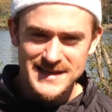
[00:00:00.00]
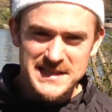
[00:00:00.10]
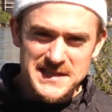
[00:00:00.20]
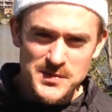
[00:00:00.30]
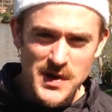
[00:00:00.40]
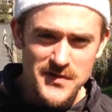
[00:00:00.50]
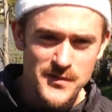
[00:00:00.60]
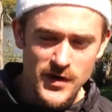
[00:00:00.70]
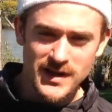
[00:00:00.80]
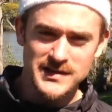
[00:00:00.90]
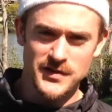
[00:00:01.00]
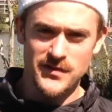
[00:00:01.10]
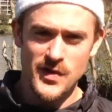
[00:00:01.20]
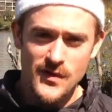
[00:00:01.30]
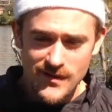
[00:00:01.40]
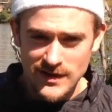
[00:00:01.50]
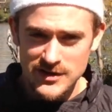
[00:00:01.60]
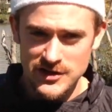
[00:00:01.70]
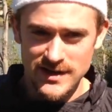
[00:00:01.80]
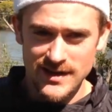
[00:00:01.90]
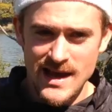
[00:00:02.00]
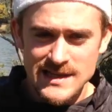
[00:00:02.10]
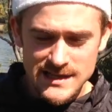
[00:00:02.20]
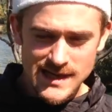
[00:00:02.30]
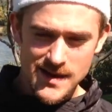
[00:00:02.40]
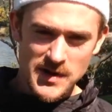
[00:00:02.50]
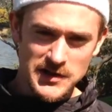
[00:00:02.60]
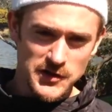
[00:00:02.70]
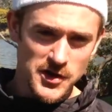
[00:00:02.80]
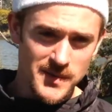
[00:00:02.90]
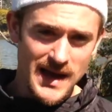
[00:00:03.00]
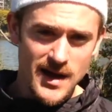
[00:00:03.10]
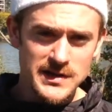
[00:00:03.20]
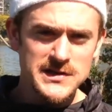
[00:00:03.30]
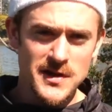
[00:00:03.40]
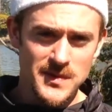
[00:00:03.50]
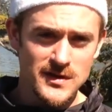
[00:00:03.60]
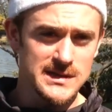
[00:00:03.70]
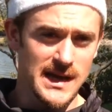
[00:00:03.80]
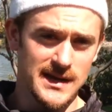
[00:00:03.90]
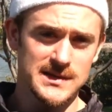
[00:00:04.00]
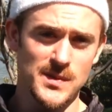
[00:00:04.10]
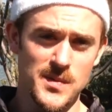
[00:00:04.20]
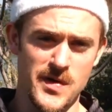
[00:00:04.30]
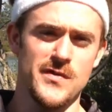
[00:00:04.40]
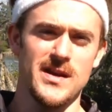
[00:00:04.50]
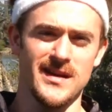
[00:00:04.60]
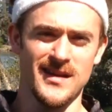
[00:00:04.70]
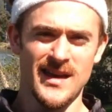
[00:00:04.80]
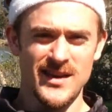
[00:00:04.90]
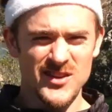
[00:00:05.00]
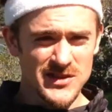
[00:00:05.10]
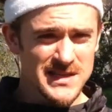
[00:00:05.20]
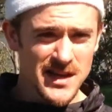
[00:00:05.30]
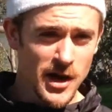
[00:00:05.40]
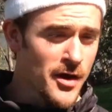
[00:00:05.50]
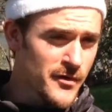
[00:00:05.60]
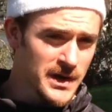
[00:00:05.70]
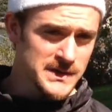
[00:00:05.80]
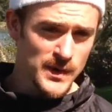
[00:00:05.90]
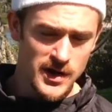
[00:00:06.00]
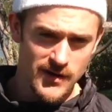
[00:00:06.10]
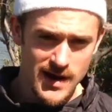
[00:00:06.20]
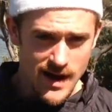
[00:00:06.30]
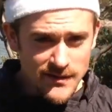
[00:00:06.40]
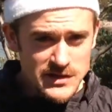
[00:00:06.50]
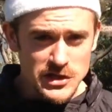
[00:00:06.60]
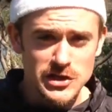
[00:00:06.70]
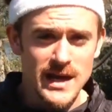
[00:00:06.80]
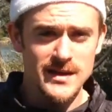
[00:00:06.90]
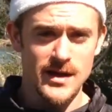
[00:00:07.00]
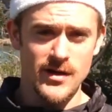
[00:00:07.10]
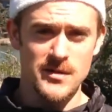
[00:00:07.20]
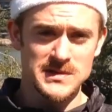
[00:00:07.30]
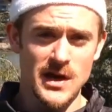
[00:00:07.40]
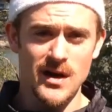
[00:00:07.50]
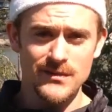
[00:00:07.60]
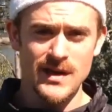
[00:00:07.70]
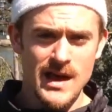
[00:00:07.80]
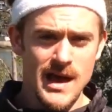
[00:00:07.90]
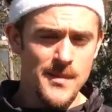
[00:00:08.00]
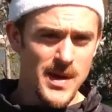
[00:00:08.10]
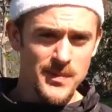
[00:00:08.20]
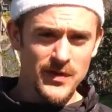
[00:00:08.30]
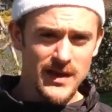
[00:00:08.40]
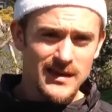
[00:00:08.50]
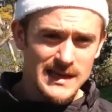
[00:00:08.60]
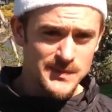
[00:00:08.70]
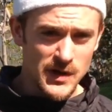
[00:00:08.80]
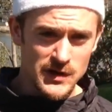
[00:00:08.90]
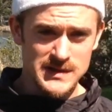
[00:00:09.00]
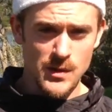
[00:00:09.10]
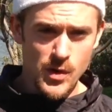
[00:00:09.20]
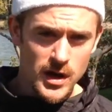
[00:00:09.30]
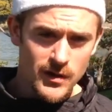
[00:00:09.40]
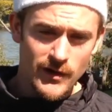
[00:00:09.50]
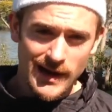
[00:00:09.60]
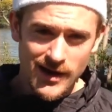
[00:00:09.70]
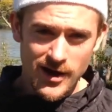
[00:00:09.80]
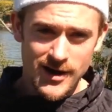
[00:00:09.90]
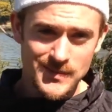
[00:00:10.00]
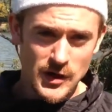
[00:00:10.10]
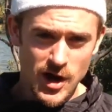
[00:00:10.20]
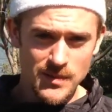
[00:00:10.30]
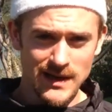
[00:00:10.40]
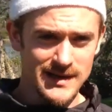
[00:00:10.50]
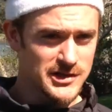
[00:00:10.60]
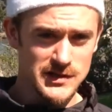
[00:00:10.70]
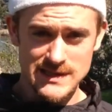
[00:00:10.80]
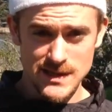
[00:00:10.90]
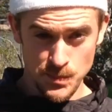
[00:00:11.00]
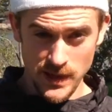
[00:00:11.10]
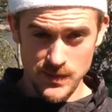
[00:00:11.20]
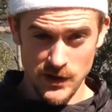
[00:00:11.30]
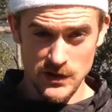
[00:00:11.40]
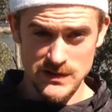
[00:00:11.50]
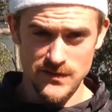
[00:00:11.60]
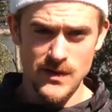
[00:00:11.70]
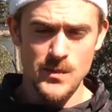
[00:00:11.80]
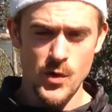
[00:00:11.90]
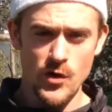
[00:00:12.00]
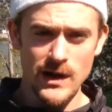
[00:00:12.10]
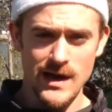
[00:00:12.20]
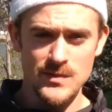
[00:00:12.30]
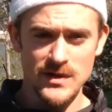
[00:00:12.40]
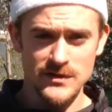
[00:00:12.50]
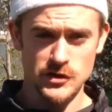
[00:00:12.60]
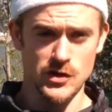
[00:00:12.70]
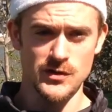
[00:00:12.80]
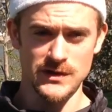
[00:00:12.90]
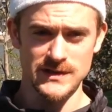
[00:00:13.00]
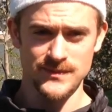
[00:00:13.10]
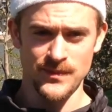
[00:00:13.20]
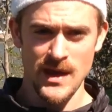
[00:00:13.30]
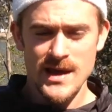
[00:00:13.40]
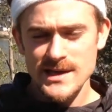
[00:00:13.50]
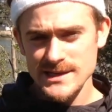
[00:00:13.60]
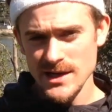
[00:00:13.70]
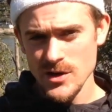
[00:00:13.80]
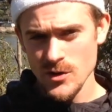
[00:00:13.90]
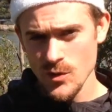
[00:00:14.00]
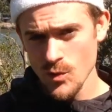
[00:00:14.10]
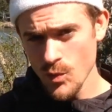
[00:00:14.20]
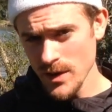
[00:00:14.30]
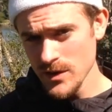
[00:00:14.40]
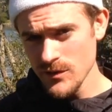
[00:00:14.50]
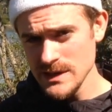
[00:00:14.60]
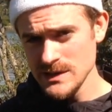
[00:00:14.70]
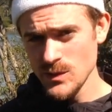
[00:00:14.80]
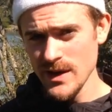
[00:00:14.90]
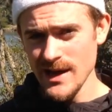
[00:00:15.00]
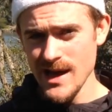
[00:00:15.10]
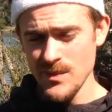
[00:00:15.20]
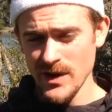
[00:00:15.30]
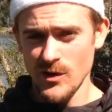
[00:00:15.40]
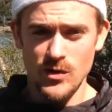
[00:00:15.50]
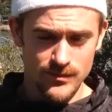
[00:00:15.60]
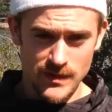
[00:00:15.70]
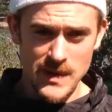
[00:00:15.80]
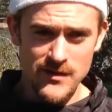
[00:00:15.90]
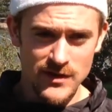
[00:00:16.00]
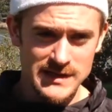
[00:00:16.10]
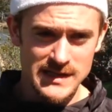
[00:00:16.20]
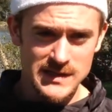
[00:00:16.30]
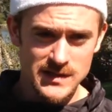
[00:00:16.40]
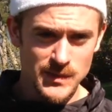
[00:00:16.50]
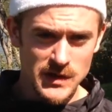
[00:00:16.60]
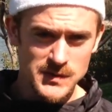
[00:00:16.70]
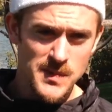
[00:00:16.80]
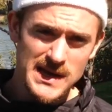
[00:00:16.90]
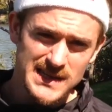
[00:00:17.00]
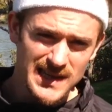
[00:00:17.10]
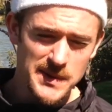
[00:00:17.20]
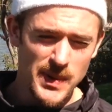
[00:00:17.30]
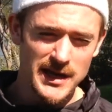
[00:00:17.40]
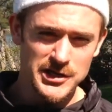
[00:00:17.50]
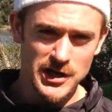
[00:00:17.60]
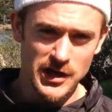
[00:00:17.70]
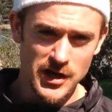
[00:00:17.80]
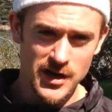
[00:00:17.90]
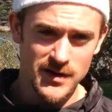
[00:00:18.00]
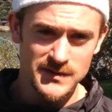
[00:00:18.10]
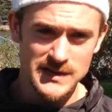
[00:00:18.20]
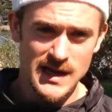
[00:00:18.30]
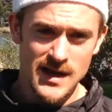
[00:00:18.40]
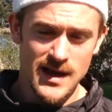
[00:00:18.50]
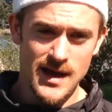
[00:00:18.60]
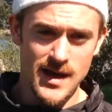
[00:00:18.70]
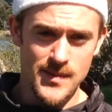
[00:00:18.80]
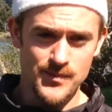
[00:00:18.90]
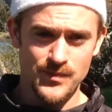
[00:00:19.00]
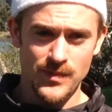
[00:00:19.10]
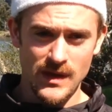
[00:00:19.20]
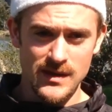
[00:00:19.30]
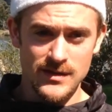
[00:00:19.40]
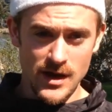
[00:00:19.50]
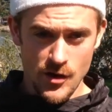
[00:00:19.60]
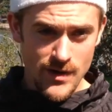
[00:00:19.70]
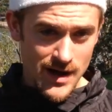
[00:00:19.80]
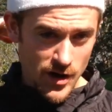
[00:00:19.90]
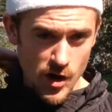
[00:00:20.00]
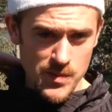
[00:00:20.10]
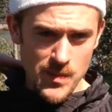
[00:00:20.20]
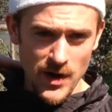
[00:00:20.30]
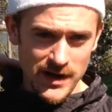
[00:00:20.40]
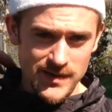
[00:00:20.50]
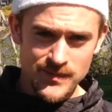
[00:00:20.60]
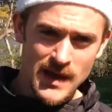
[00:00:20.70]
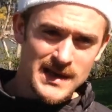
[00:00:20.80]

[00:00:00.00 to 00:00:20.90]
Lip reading: Guys, this is Will from Running Injury Free Revolution. So today I'm going to talk about how to stop those aches when we're running. You'll see a lot of runners when you're out having to shake their arms off, and people think that's because they're working really hard, but commonly it's just simply because of poor alignment of the shoulders. So one of the reasons why that's happening, or the main reason, is because we're basically pinching nerves that are around our upper body.